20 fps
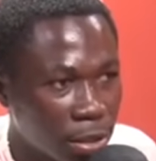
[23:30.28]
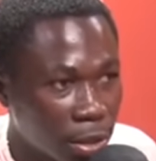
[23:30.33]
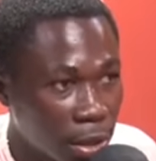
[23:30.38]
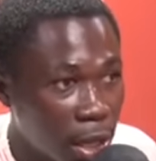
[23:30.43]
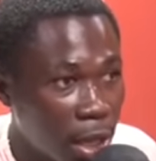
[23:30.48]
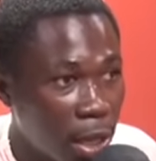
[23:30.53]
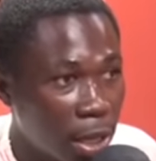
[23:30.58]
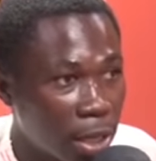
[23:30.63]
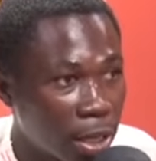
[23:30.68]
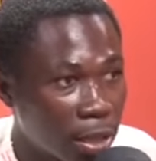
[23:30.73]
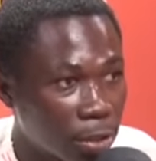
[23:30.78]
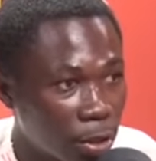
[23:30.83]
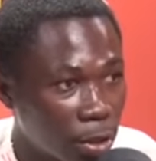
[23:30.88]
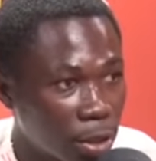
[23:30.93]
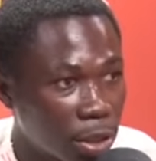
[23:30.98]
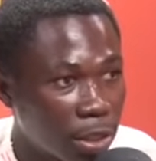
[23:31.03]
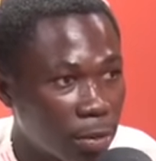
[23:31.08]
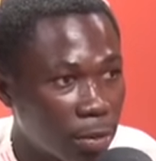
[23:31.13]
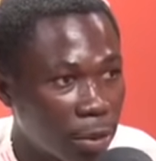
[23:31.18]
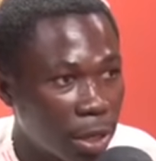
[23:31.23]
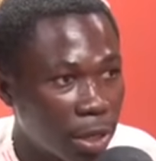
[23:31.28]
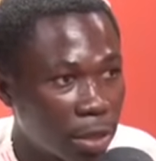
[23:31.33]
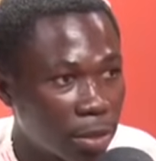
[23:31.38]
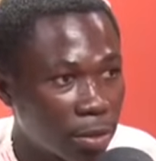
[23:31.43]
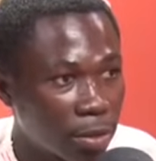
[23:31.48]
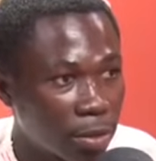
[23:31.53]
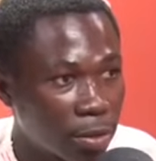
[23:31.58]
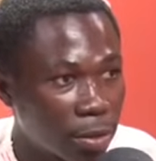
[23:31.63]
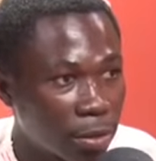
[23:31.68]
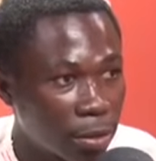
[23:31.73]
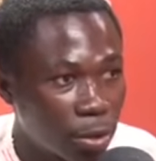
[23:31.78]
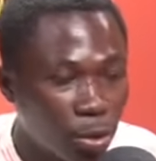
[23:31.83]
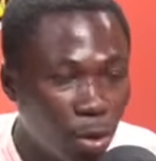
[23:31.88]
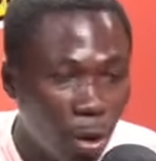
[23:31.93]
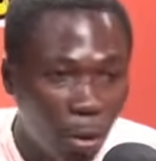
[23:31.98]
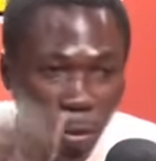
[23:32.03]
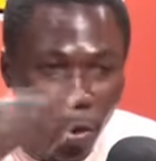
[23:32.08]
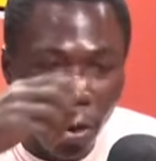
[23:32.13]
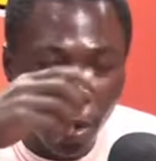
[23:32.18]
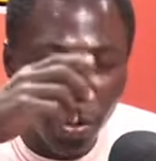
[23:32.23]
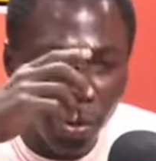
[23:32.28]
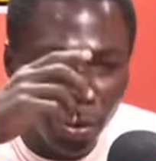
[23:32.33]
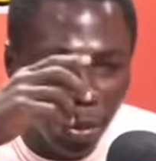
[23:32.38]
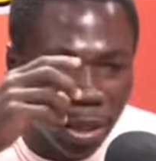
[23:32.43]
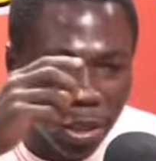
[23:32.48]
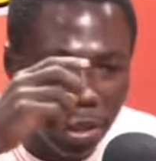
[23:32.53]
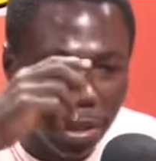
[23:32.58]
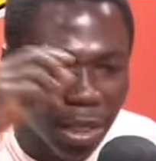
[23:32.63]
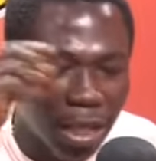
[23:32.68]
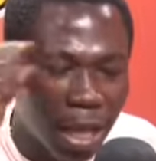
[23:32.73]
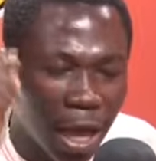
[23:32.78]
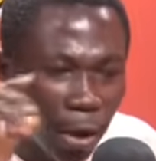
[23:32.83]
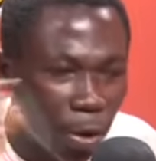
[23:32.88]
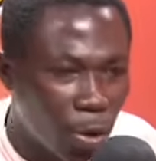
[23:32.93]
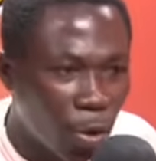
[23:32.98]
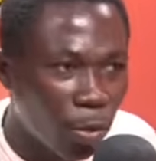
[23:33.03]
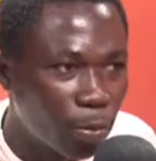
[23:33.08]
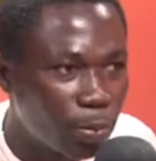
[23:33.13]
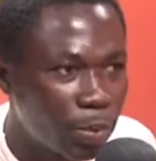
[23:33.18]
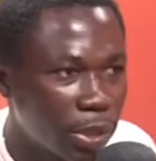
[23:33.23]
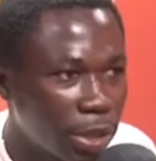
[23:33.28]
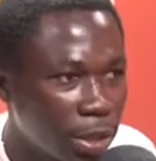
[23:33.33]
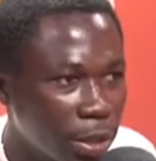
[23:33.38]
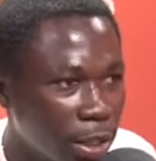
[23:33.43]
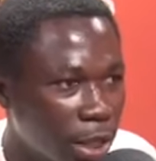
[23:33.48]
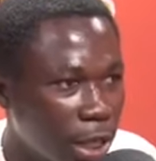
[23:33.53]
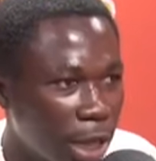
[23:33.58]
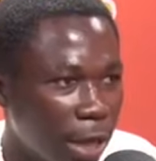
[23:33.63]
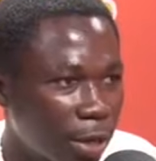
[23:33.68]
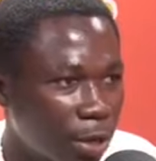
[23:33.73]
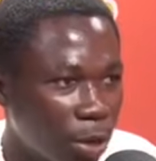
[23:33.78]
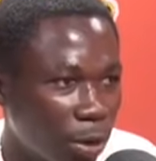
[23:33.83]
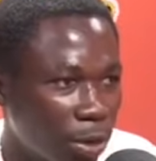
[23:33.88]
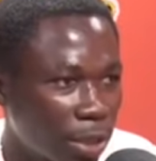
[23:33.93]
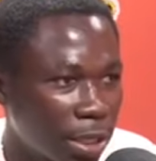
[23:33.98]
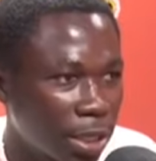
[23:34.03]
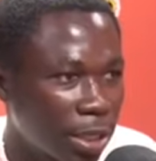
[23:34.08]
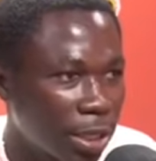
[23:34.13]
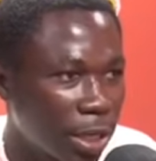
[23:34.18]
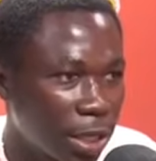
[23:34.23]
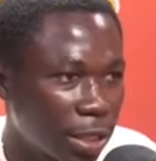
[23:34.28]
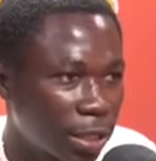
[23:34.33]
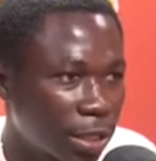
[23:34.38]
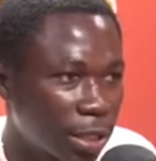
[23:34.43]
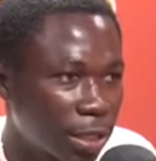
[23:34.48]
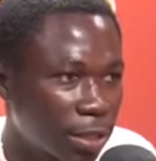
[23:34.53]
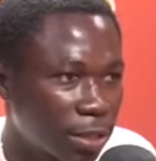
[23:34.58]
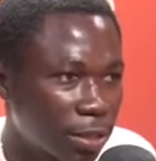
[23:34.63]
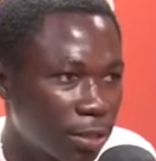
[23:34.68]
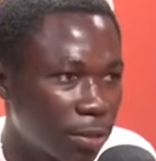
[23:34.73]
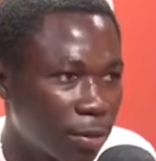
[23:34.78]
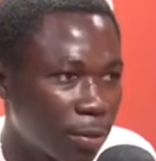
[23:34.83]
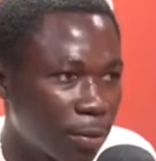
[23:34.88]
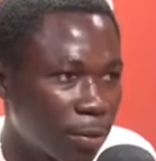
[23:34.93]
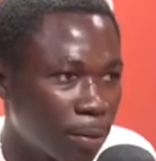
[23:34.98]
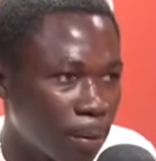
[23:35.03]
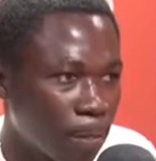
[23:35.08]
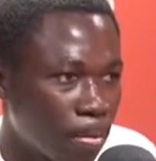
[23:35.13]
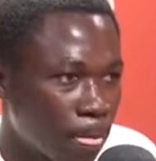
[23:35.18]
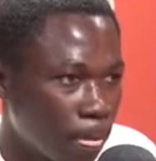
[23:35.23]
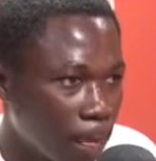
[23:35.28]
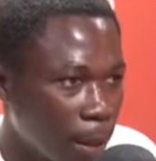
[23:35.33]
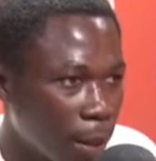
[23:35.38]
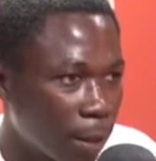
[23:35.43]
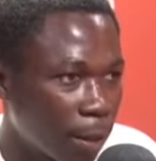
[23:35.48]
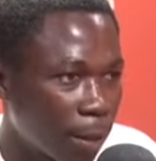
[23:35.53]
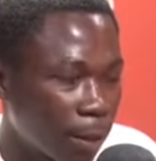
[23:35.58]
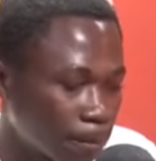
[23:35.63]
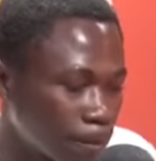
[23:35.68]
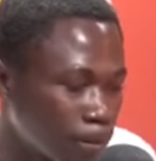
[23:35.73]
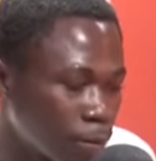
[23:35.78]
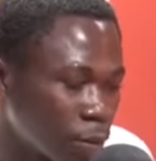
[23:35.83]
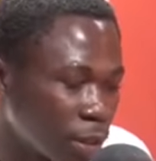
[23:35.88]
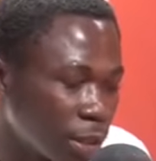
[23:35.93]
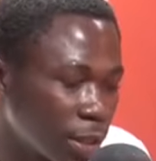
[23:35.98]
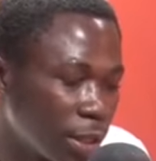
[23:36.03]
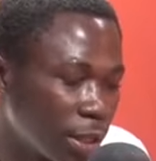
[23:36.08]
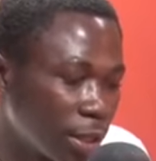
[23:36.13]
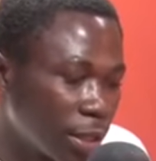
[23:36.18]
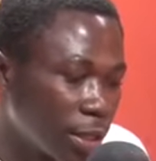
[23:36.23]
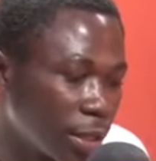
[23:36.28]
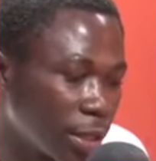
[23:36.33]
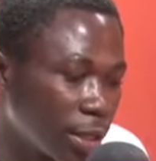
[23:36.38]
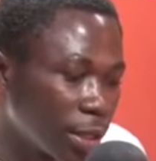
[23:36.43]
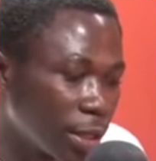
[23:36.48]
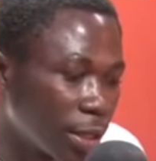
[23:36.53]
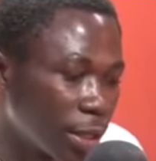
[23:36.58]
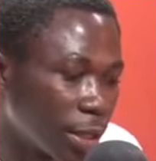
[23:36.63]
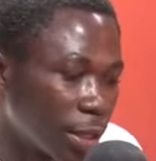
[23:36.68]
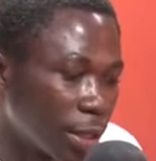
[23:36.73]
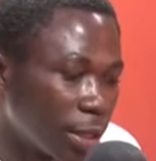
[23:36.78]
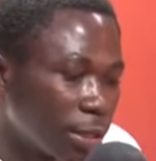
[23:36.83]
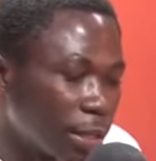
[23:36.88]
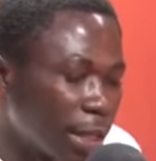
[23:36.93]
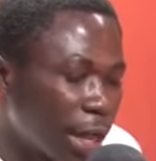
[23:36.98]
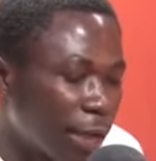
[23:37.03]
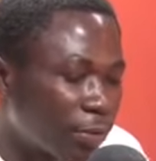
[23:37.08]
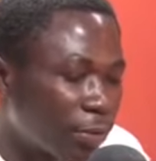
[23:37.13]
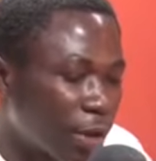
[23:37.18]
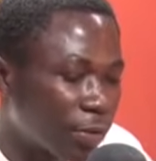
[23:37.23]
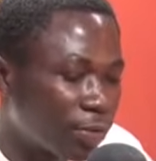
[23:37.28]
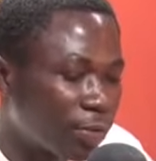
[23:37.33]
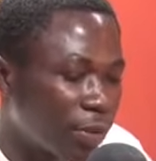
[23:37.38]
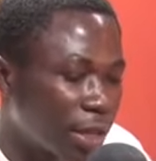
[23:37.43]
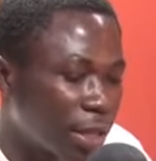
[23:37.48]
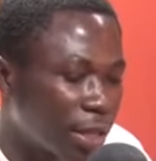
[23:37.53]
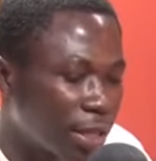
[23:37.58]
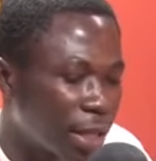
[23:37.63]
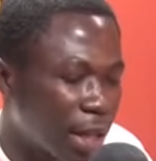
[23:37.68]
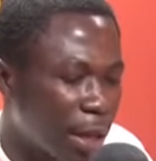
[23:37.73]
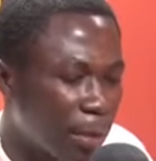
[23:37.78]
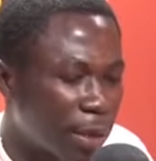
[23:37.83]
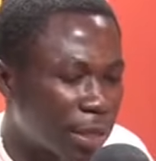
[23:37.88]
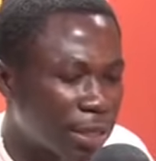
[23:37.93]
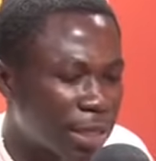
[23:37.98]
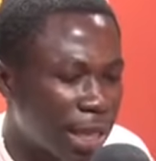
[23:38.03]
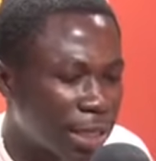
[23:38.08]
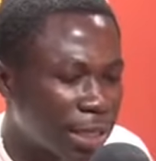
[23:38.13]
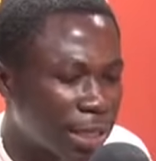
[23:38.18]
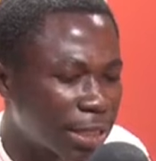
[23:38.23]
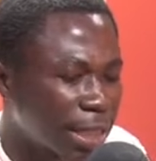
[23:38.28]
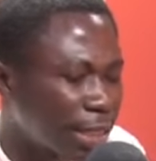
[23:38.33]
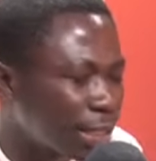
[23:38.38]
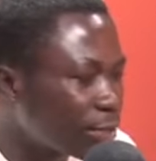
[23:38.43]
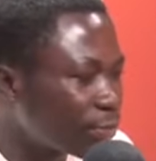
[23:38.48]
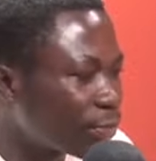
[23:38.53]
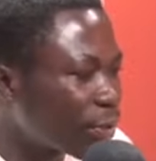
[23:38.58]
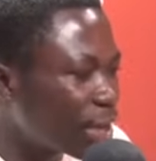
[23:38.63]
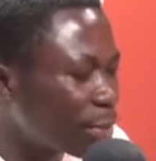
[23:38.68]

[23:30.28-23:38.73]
yeah, junkie man. No. Do them always, they are coping, they are nodding, their things, you know. Indeed, I feel a best studies in defense.